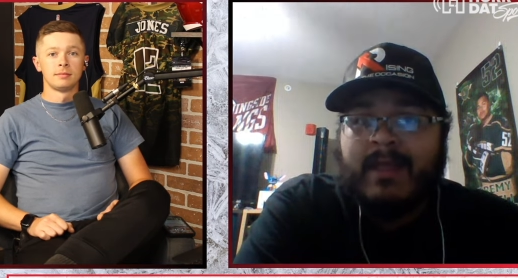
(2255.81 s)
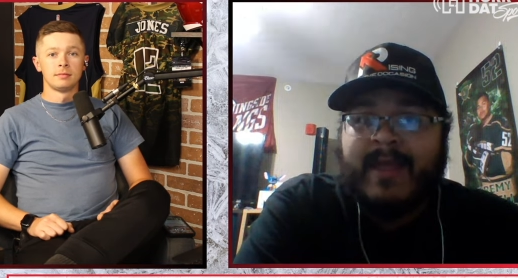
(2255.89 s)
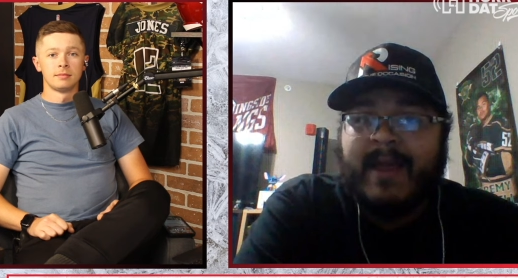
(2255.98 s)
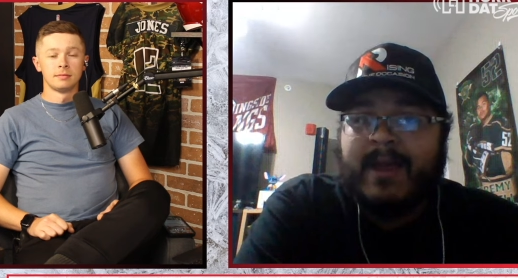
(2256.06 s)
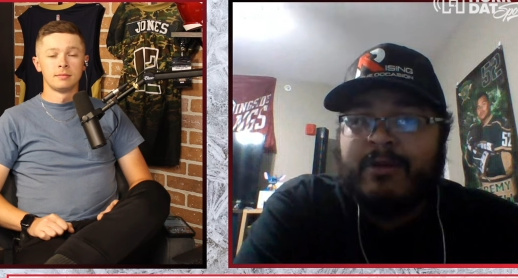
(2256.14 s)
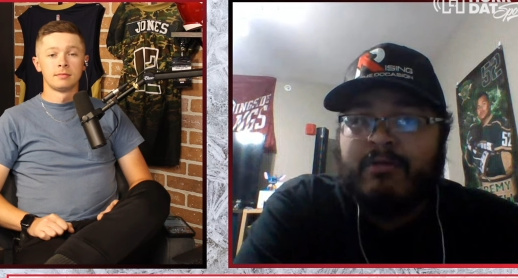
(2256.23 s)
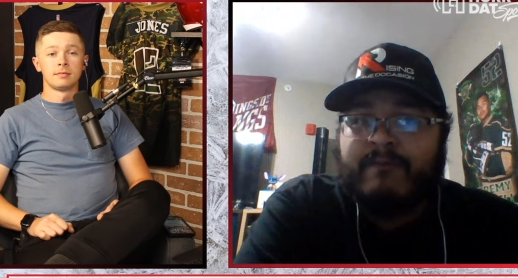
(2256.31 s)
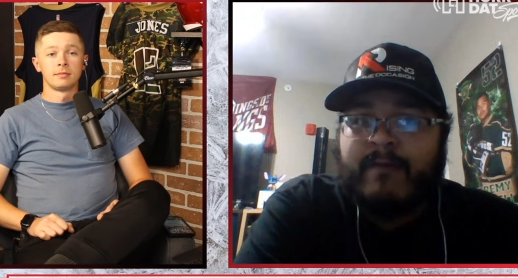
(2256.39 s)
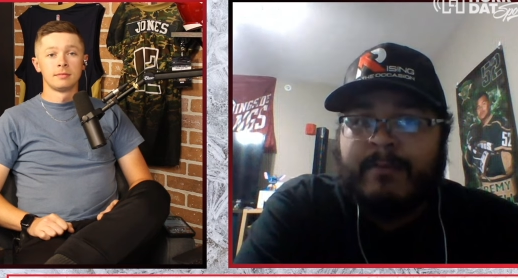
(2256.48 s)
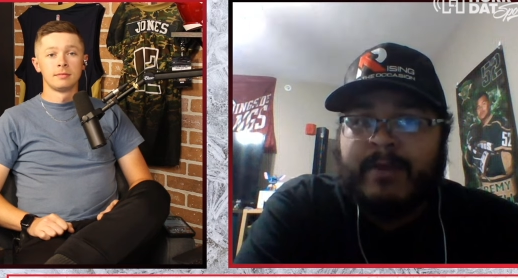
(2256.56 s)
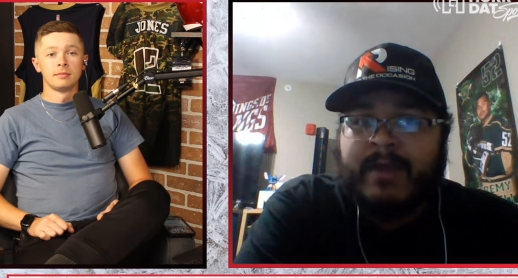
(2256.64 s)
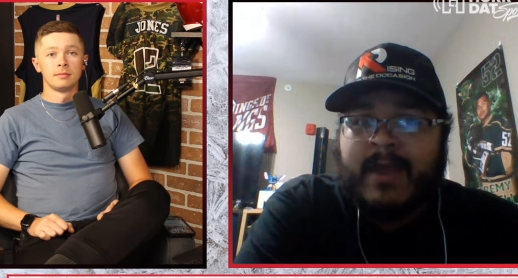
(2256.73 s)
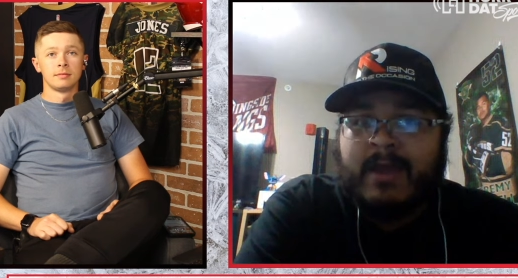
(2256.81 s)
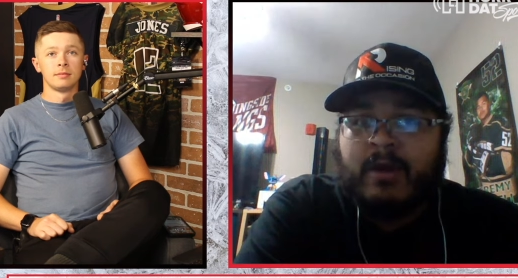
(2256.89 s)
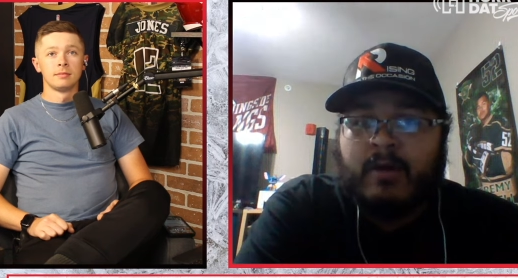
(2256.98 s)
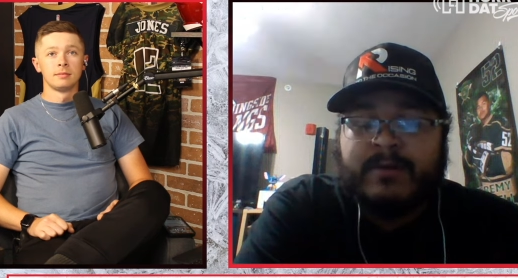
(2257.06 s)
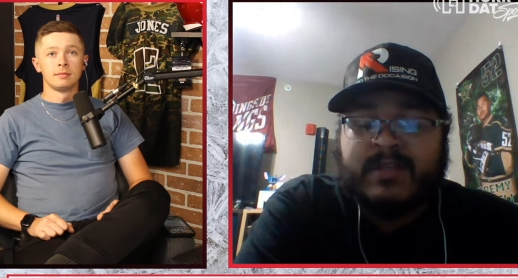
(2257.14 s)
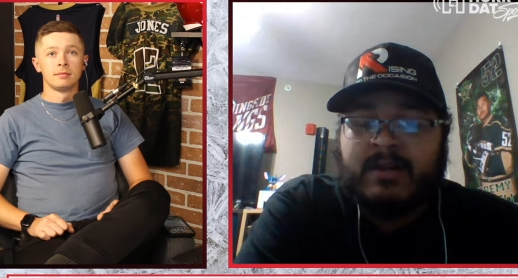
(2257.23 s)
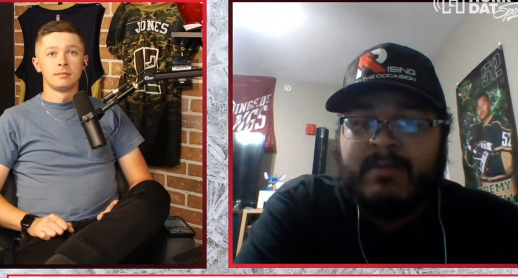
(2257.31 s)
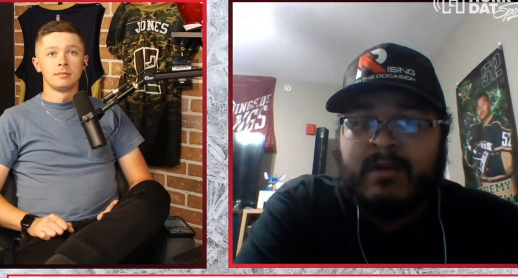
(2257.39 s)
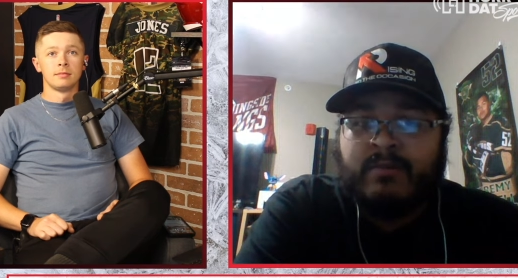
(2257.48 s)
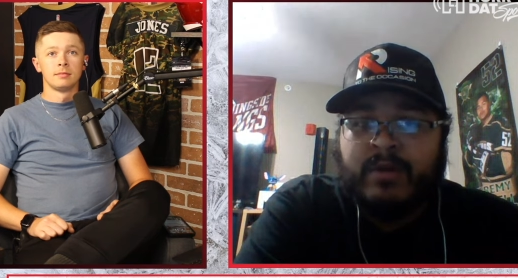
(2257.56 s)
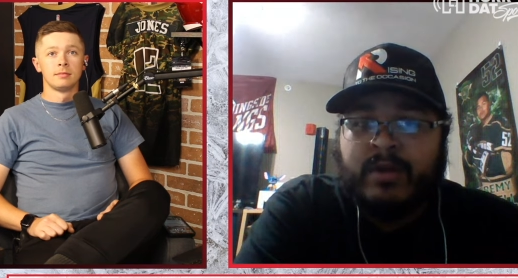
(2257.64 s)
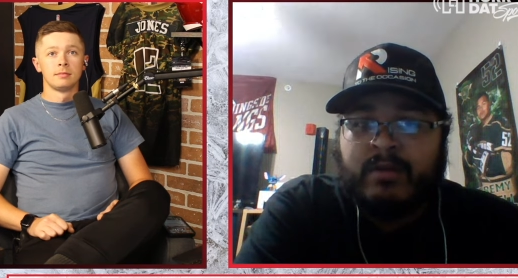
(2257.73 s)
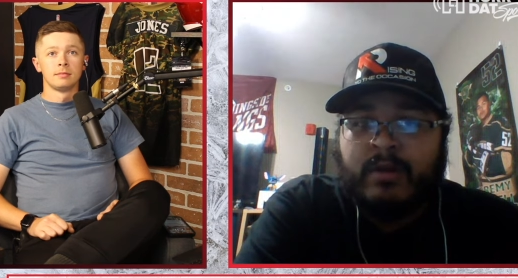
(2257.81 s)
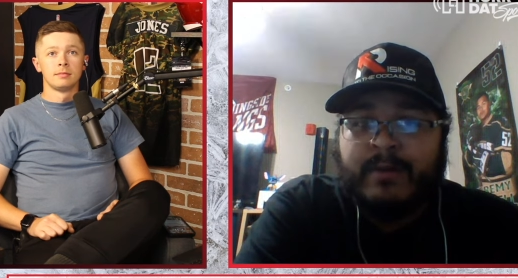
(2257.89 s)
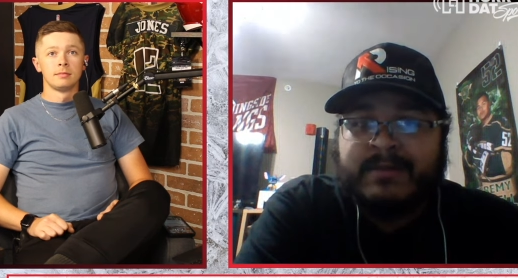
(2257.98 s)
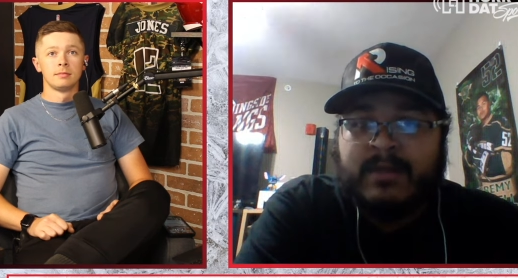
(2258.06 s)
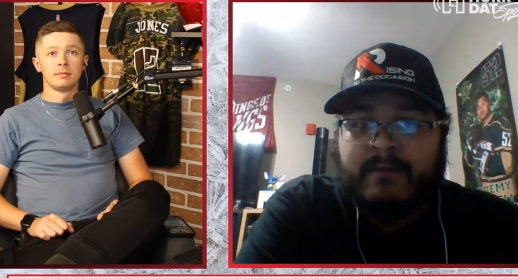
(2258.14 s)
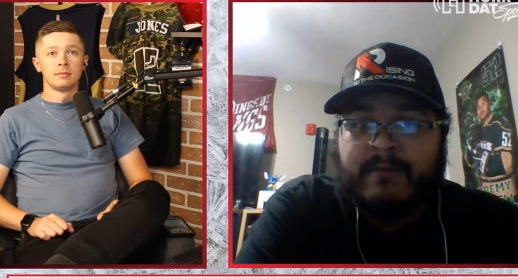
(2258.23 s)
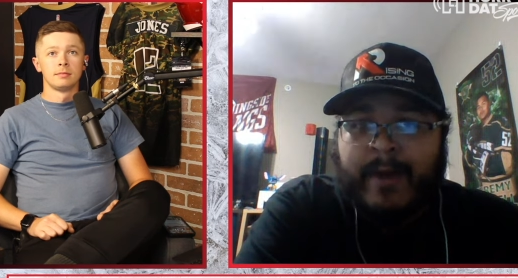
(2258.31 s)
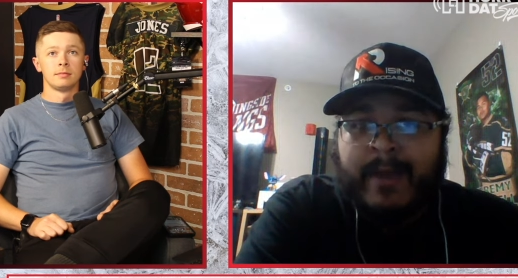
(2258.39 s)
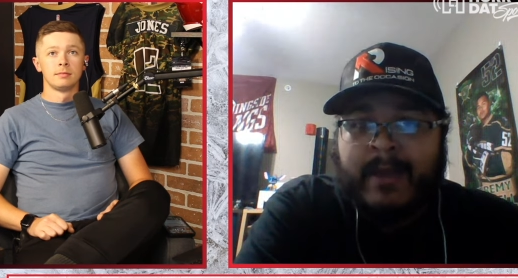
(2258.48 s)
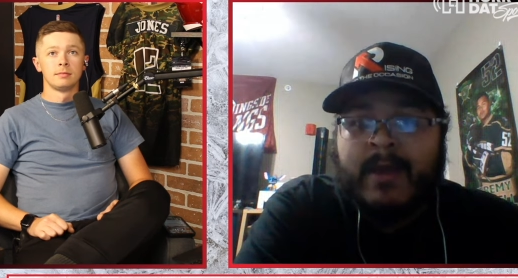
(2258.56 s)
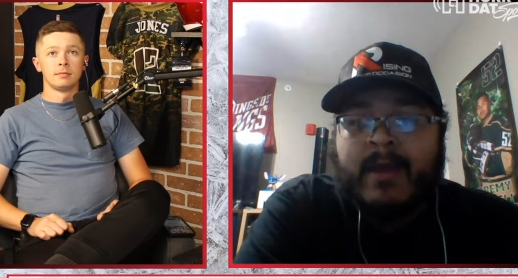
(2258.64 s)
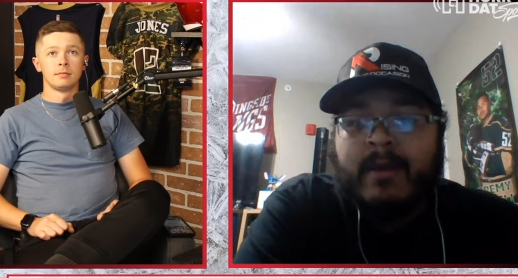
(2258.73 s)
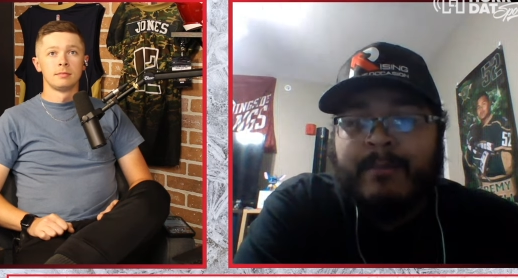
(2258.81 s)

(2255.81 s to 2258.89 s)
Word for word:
Speaker 1: Like I knew from the get go it was going to be a really close, good fight.